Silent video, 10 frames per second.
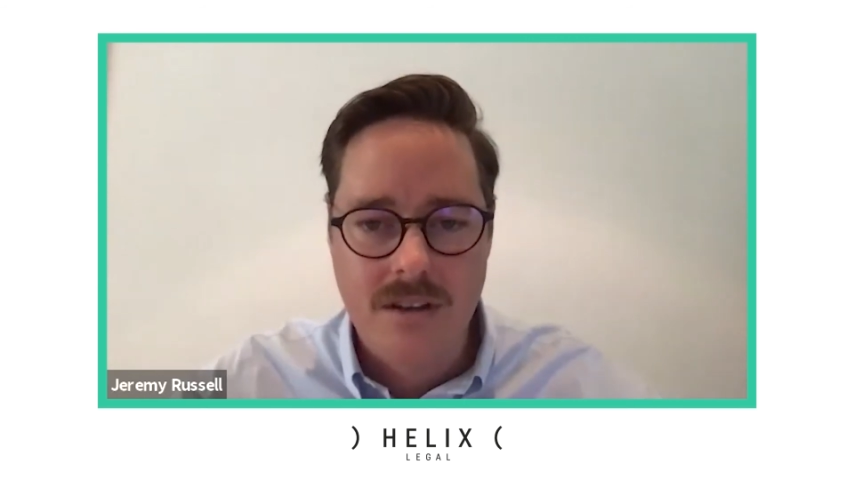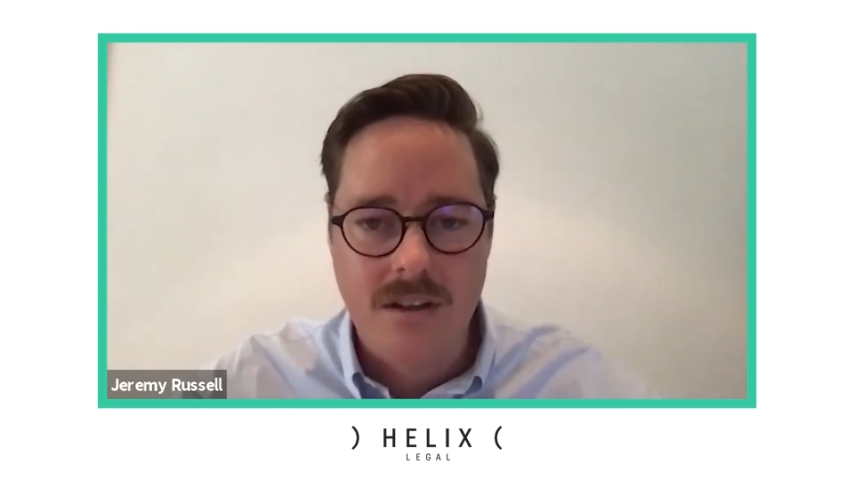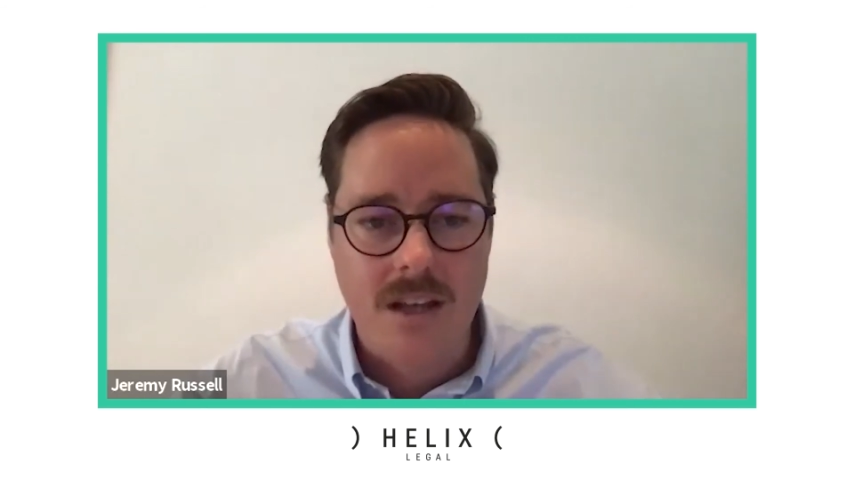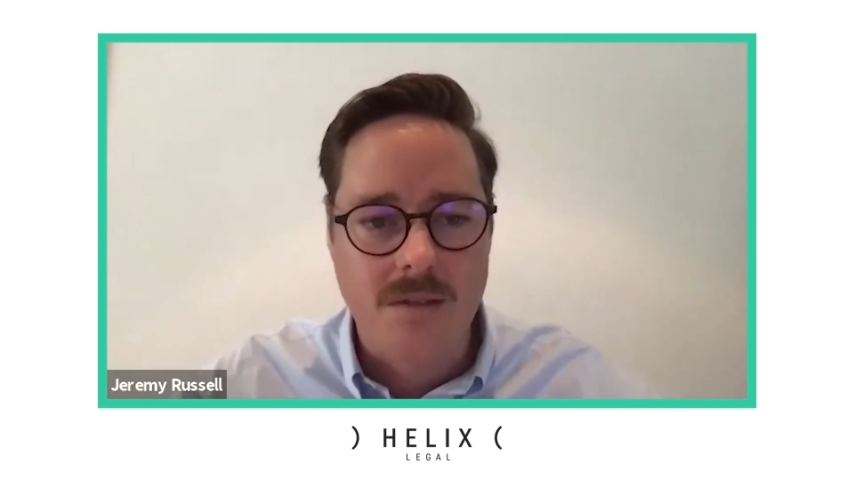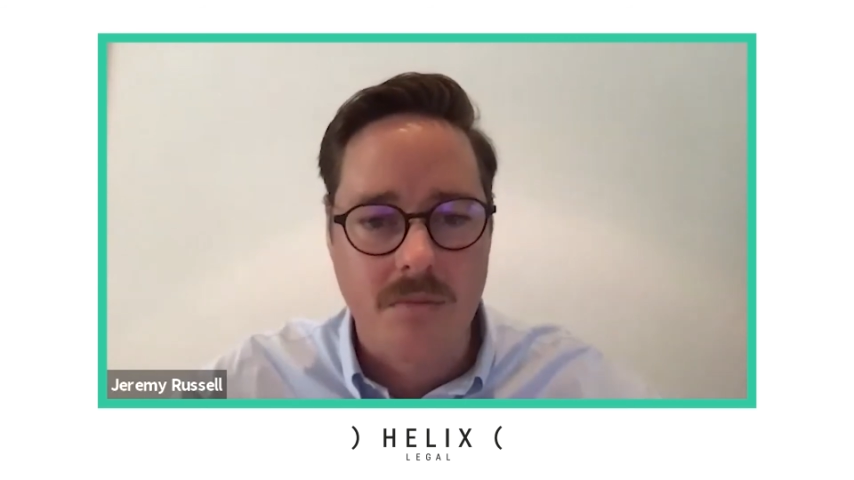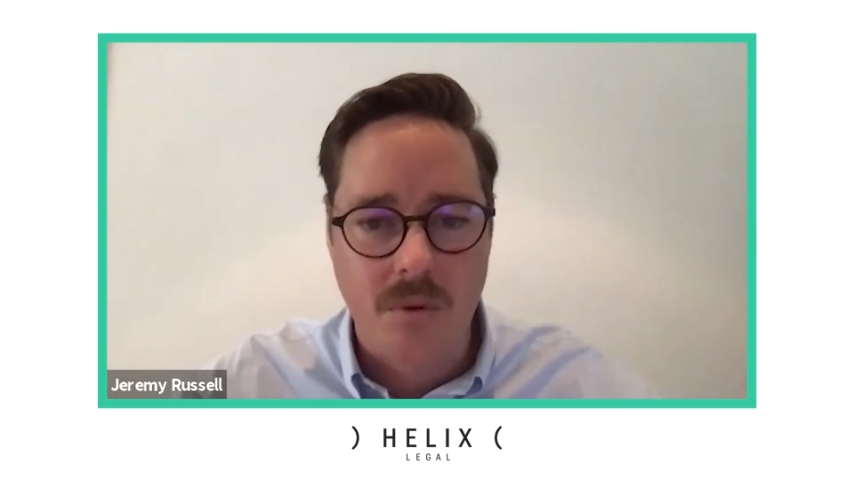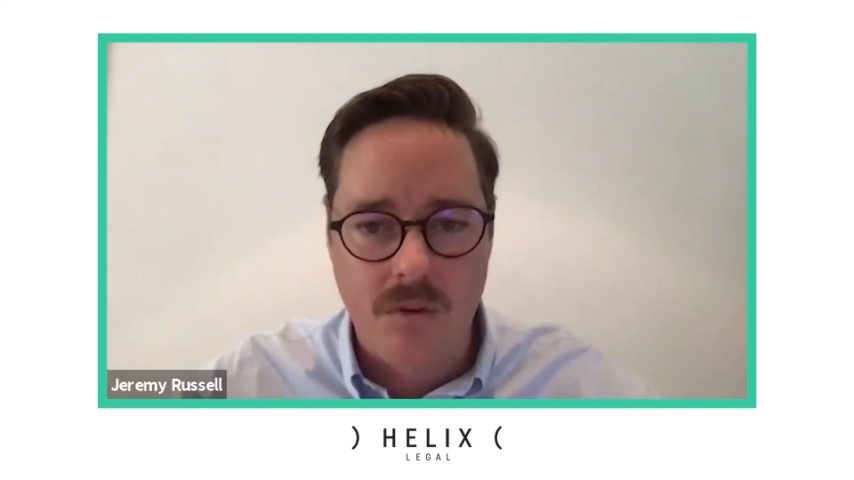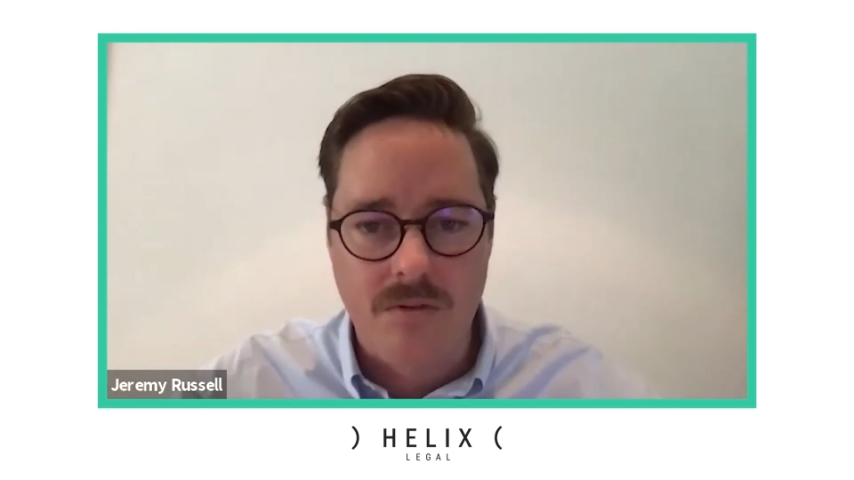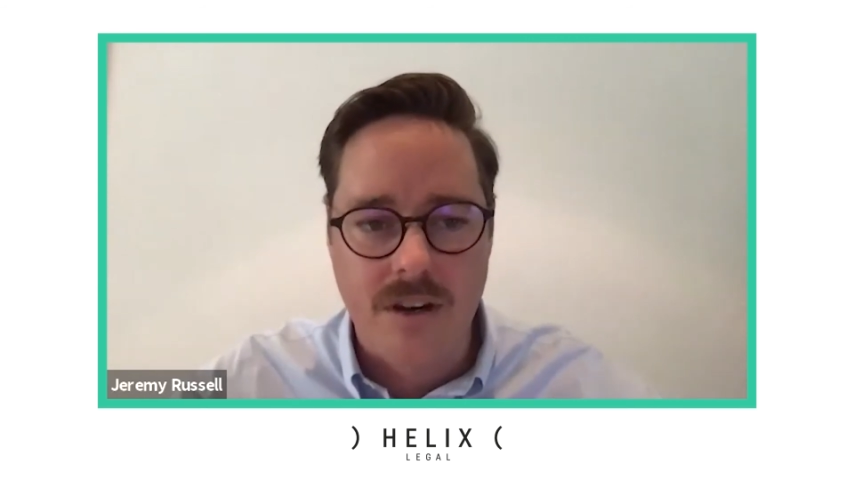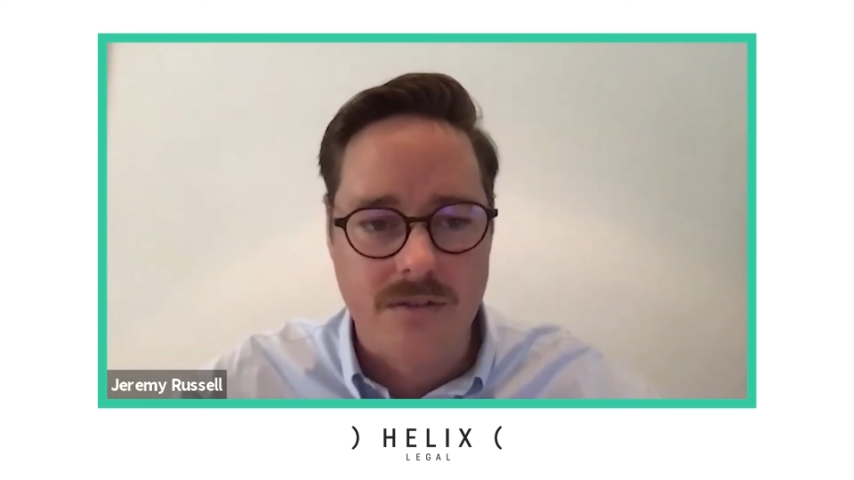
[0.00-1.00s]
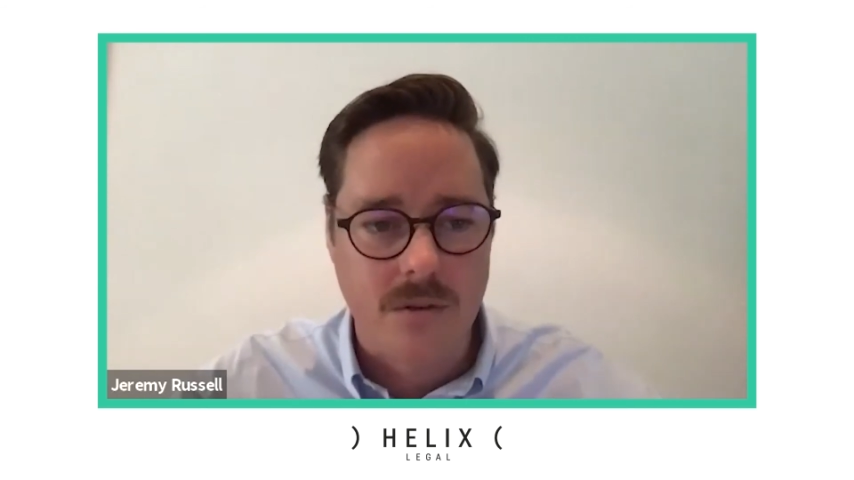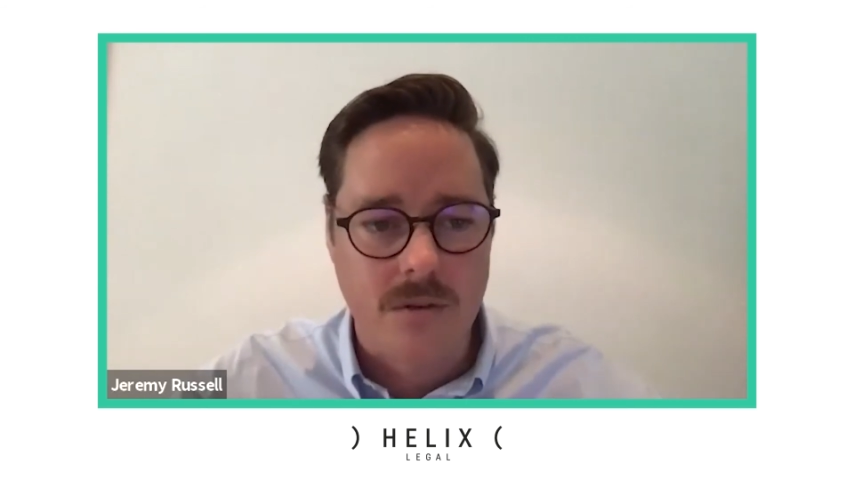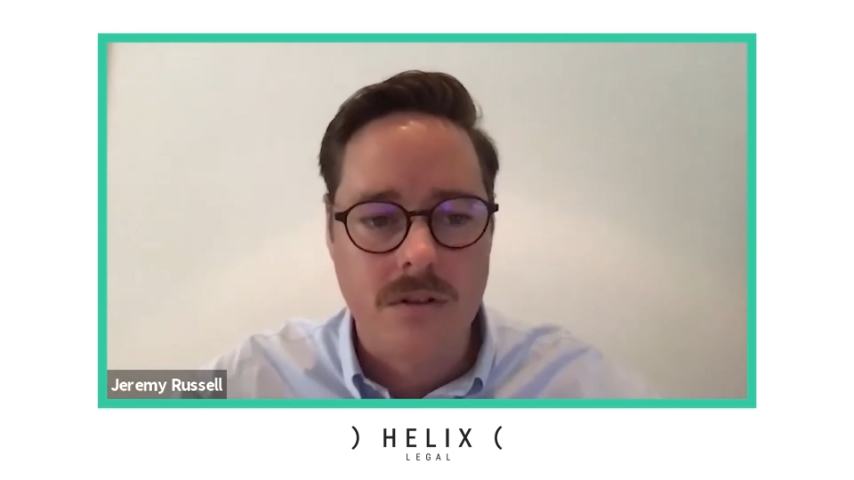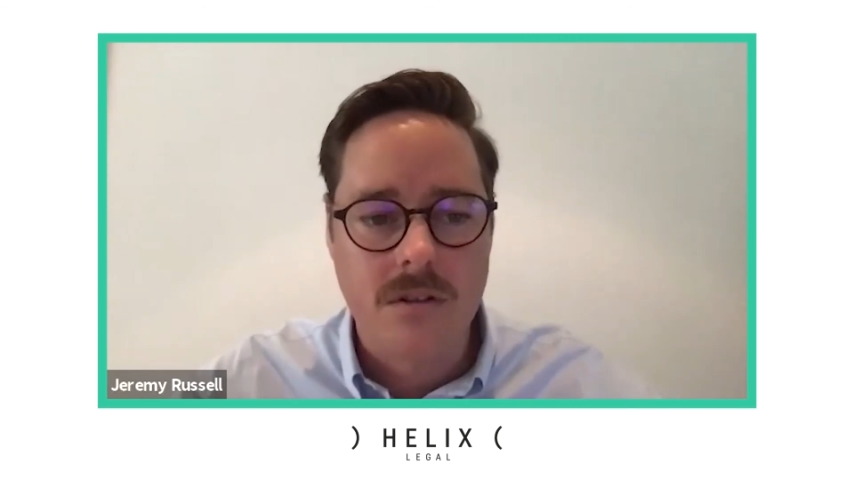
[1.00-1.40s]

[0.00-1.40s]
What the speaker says: you know, that's been put on fast forward.